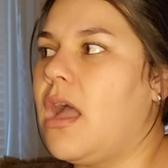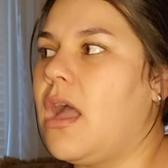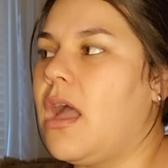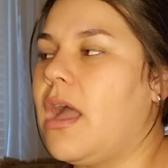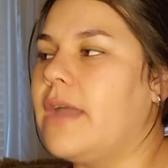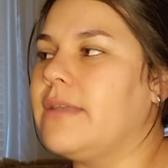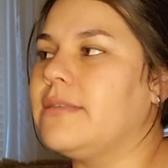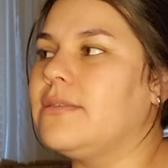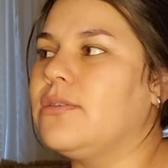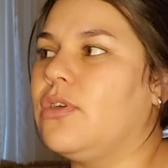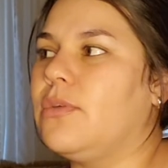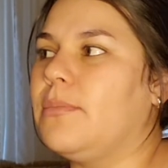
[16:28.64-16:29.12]

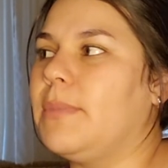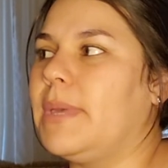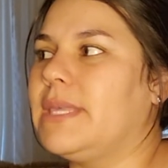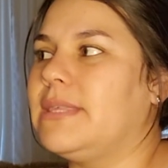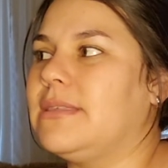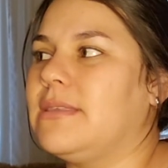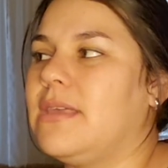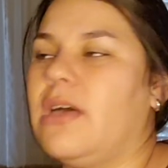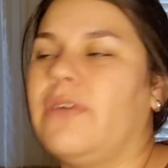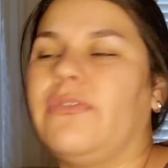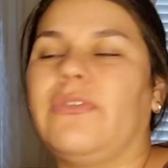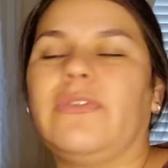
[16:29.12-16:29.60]
I told
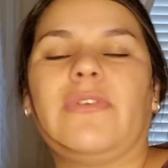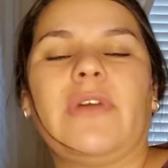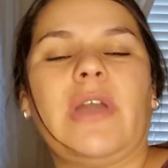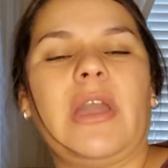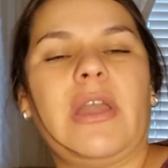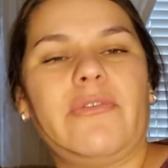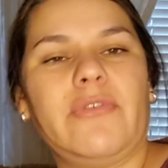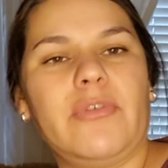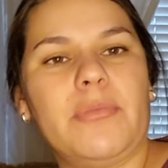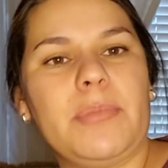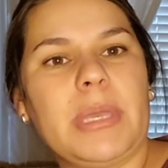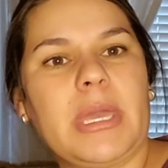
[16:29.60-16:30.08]
myself if I
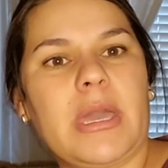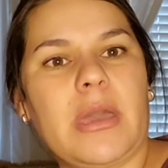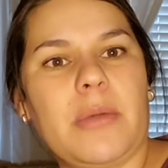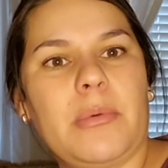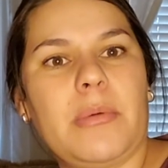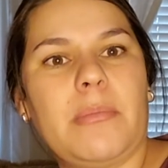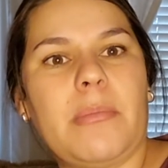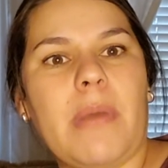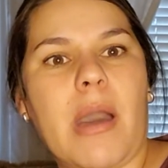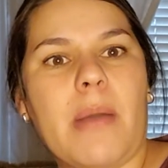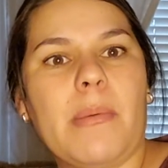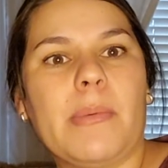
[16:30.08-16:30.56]
ever become a
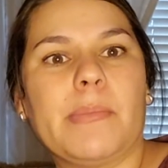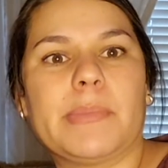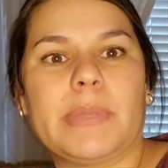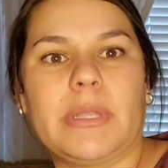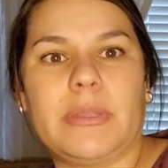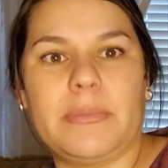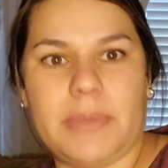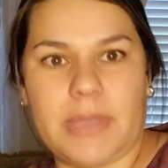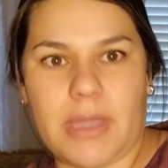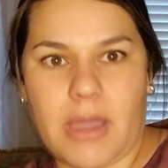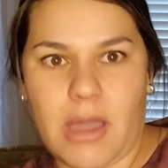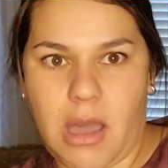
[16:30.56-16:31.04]
mom, I'm gonna
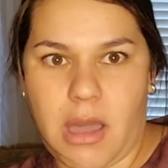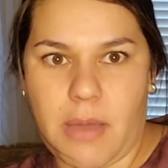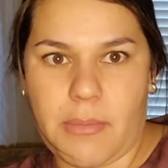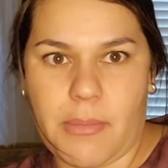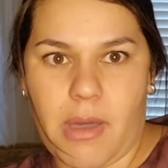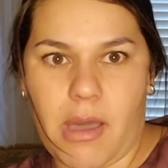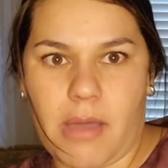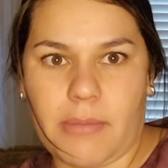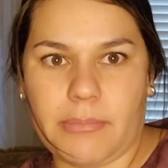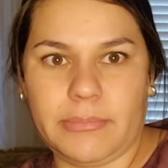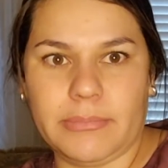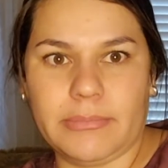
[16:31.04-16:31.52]
be a hot
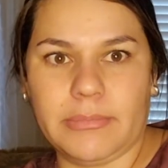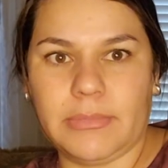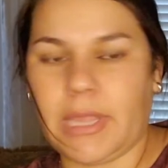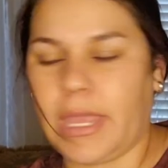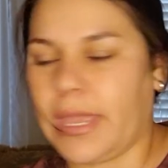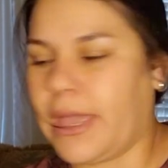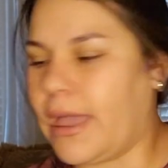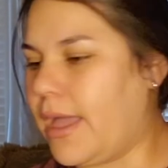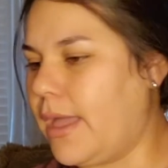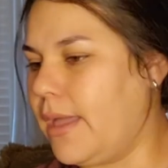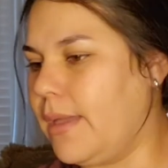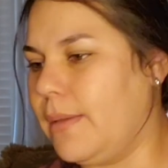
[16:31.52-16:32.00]
mom.
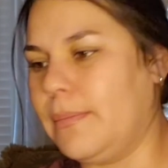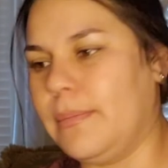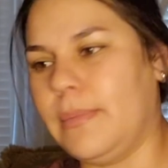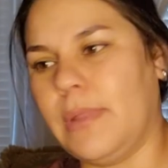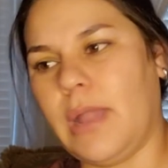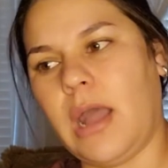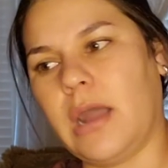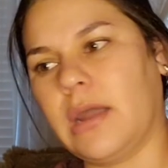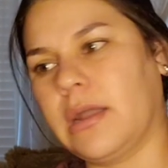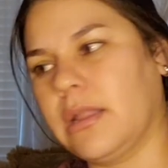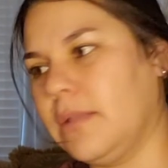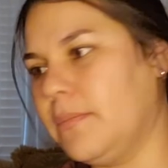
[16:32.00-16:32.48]
Like, I am
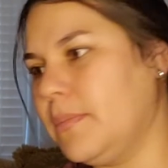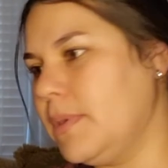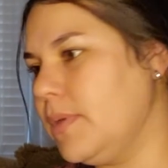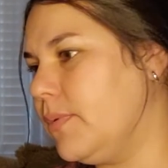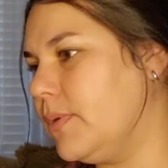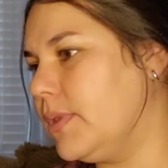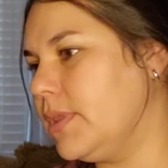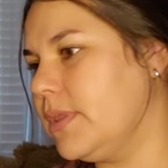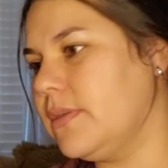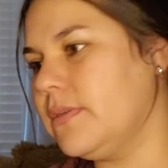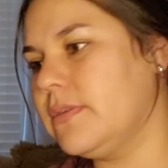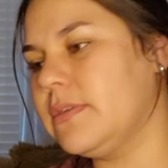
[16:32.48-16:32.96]
not gonna be
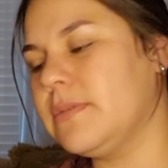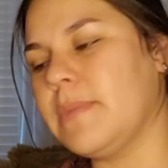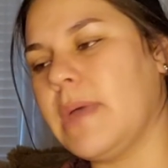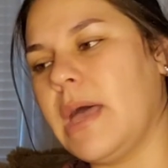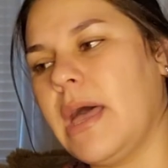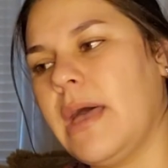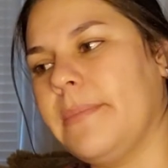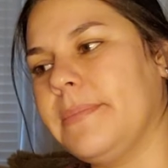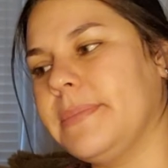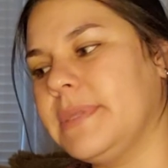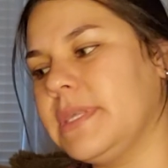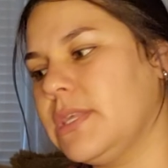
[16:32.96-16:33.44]
one of those
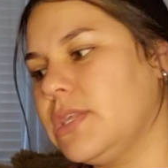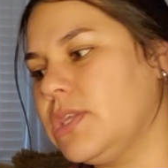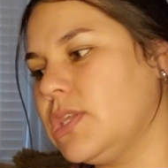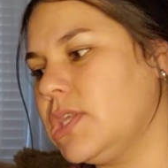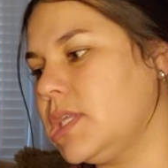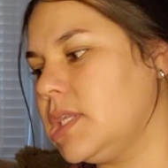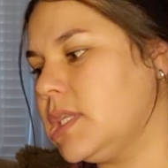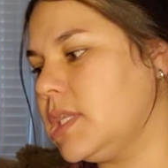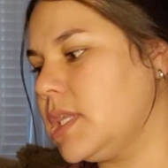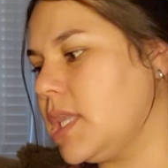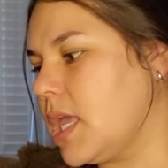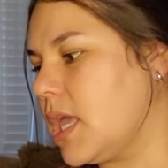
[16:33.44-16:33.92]
moms that's
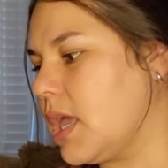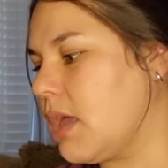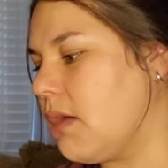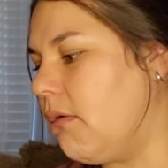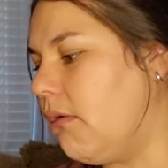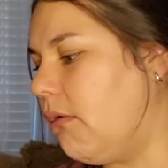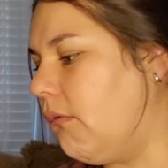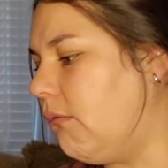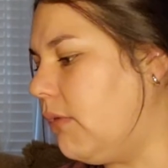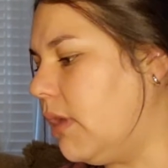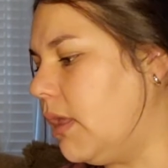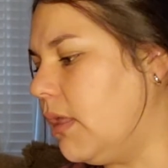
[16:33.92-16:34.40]
just like,
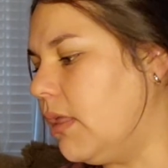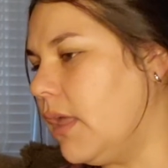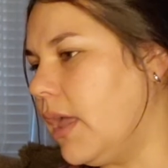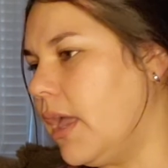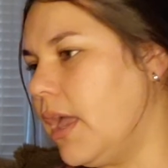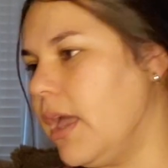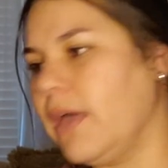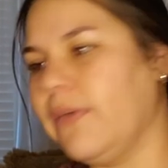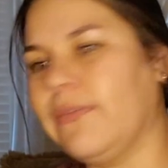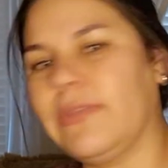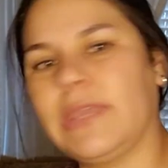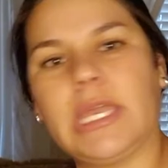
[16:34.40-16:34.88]
oh well,
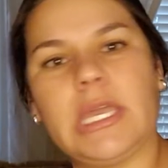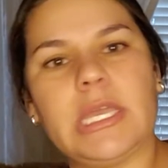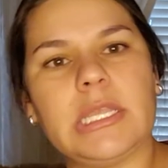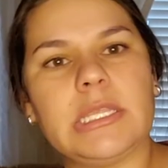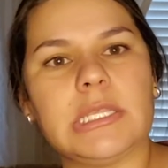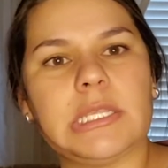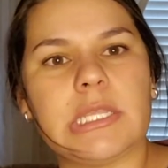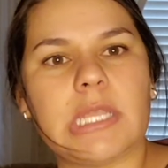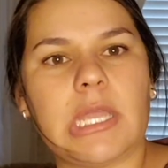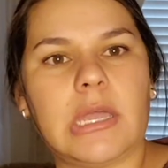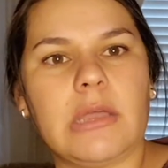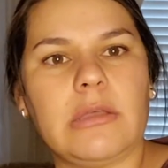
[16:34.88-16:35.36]
I have
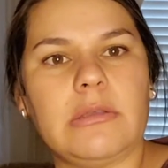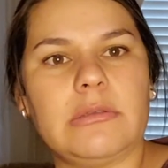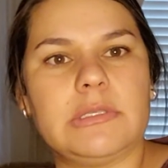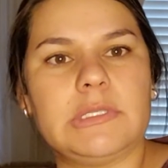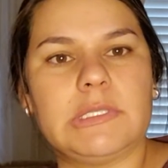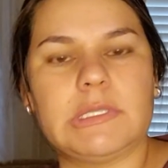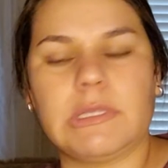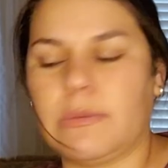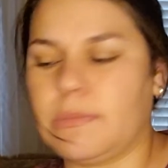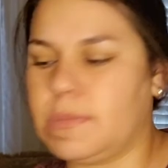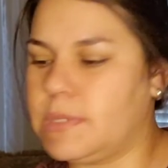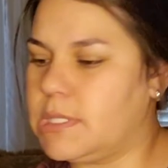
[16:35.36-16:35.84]
kids now,
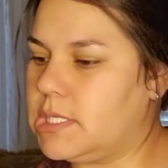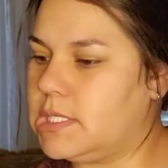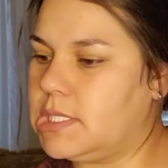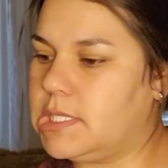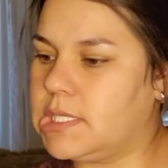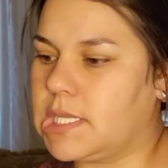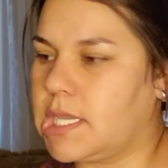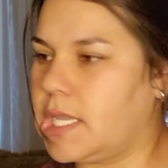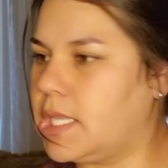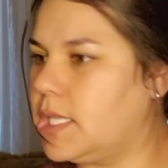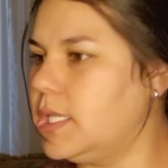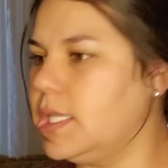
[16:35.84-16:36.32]
so I'm
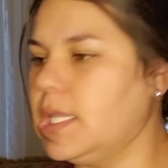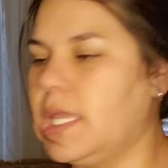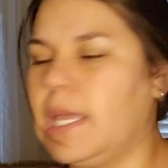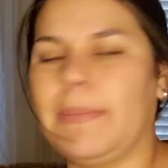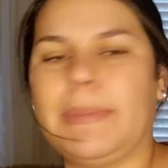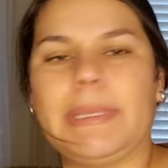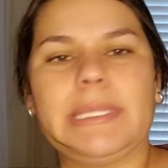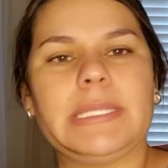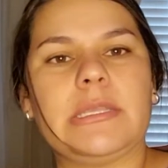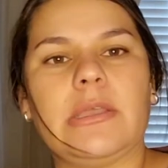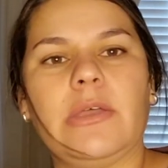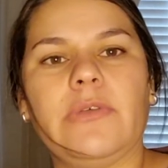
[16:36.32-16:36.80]
just gonna let
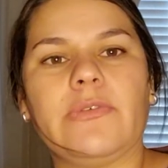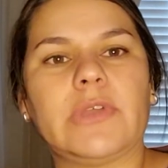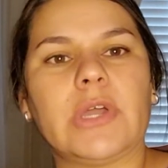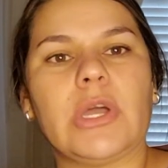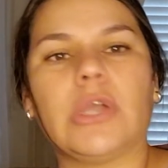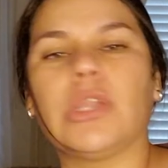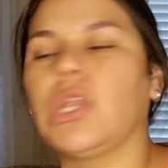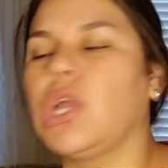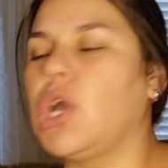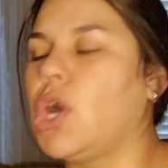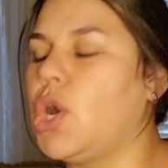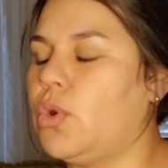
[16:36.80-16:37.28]
myself go.
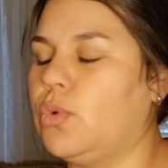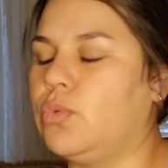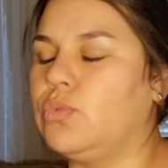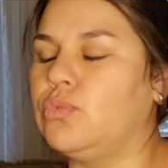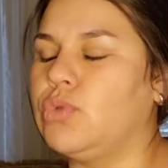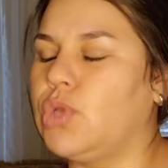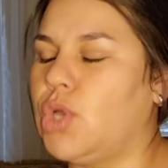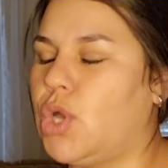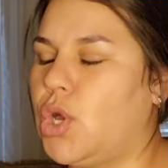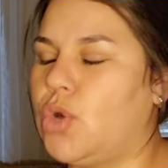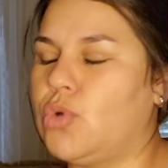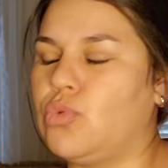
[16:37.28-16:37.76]
No,
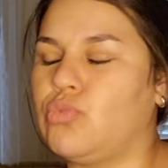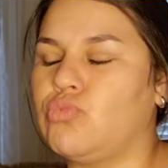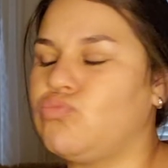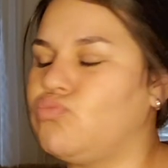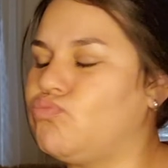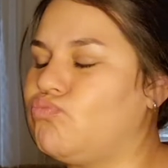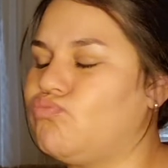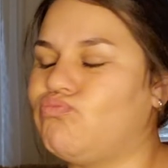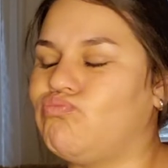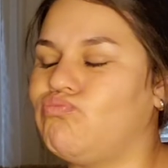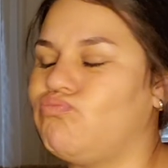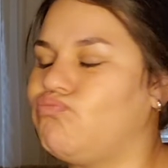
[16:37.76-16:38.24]
no,
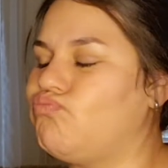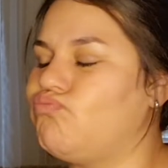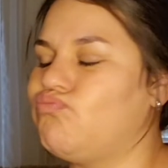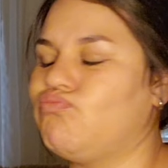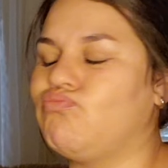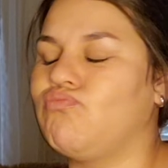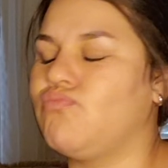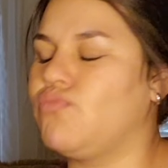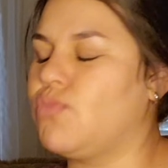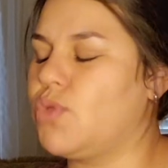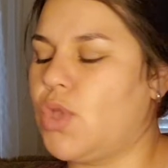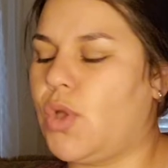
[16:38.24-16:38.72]

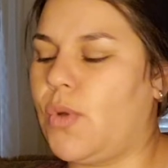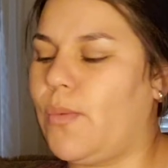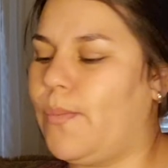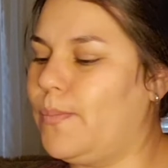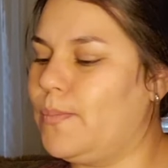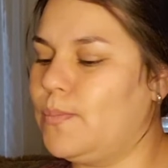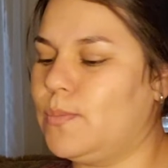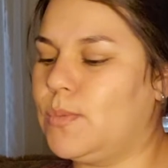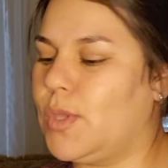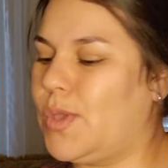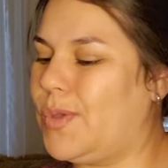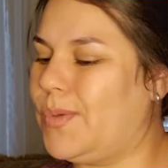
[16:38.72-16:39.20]
no,
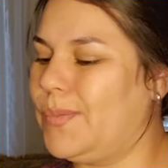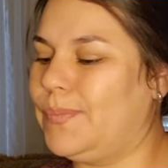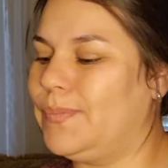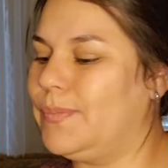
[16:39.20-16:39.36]
no.